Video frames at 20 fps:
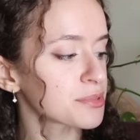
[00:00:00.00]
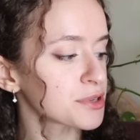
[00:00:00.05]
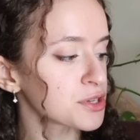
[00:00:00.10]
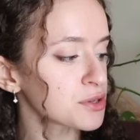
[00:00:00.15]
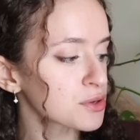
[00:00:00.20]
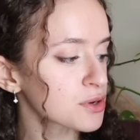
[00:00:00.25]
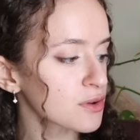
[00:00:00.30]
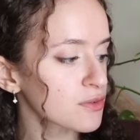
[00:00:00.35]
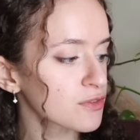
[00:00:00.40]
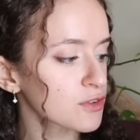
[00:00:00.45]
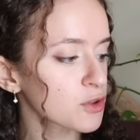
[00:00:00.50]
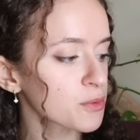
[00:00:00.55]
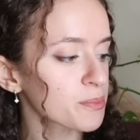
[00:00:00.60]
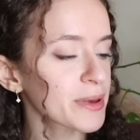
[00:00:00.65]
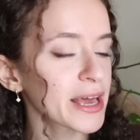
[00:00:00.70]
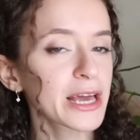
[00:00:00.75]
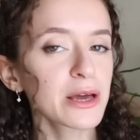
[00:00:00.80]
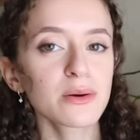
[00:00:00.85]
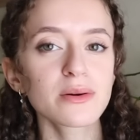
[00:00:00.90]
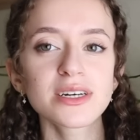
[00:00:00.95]
beautiful
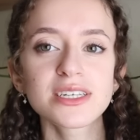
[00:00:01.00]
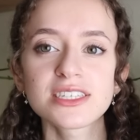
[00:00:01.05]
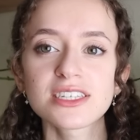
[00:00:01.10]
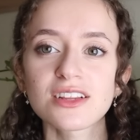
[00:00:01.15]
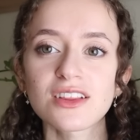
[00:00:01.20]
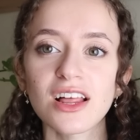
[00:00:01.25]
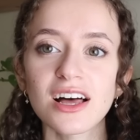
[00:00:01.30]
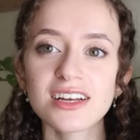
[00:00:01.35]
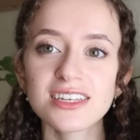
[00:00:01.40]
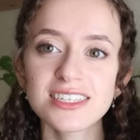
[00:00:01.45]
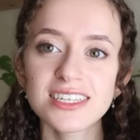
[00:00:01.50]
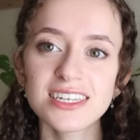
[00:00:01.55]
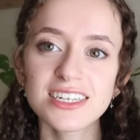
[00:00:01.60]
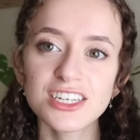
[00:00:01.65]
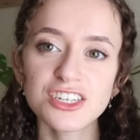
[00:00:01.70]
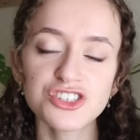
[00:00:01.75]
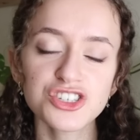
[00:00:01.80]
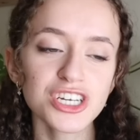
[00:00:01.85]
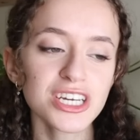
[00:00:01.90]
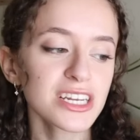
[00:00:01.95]
Penguin Deluxe
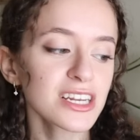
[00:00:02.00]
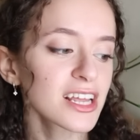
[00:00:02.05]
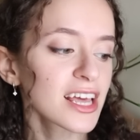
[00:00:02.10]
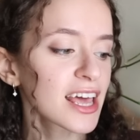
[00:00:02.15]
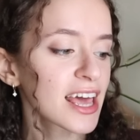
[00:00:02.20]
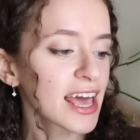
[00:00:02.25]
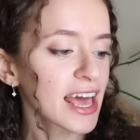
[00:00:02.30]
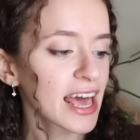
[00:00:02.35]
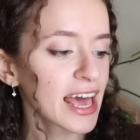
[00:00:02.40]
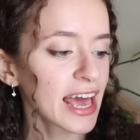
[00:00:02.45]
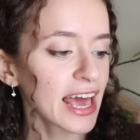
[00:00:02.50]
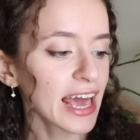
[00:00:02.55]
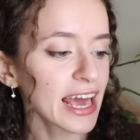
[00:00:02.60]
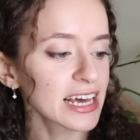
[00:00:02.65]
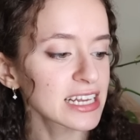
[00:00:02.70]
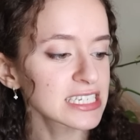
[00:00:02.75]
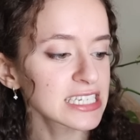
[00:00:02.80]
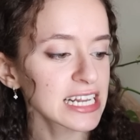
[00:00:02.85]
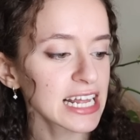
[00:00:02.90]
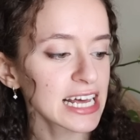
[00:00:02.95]
edition,
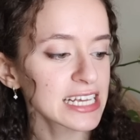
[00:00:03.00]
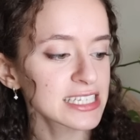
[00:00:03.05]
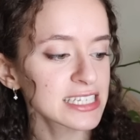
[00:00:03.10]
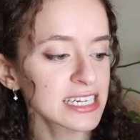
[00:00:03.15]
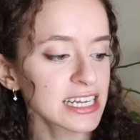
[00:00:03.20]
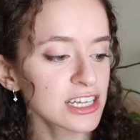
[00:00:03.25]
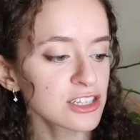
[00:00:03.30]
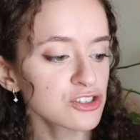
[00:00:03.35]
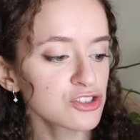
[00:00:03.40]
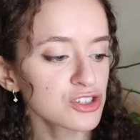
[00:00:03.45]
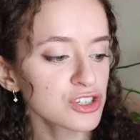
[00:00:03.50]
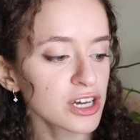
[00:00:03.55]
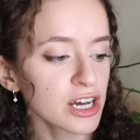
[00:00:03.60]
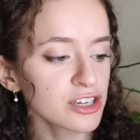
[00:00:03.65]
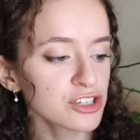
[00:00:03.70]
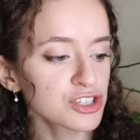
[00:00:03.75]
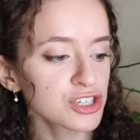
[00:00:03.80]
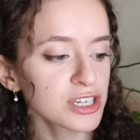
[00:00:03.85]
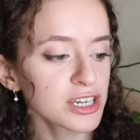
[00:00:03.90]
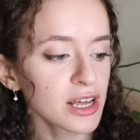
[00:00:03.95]
and it has an
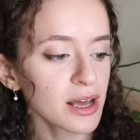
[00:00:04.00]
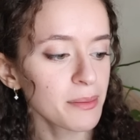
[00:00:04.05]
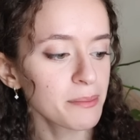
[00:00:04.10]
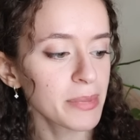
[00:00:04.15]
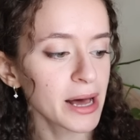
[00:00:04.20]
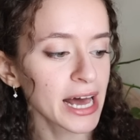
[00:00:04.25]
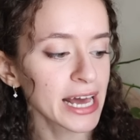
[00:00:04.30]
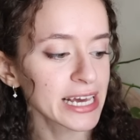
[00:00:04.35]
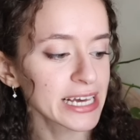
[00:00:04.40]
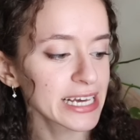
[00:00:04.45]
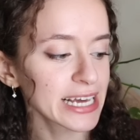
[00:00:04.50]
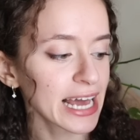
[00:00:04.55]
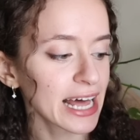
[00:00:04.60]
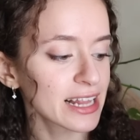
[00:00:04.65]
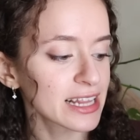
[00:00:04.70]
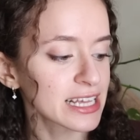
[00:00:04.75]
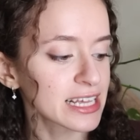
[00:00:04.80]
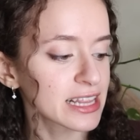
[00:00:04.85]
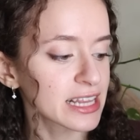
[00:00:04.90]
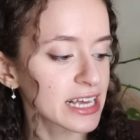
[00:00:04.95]
introduction by
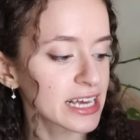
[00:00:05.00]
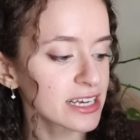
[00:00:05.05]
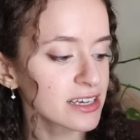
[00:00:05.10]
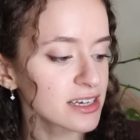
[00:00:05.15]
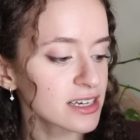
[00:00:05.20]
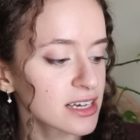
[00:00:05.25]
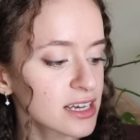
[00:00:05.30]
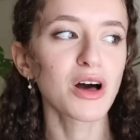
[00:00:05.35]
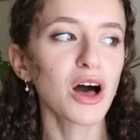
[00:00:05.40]
Kelly Link.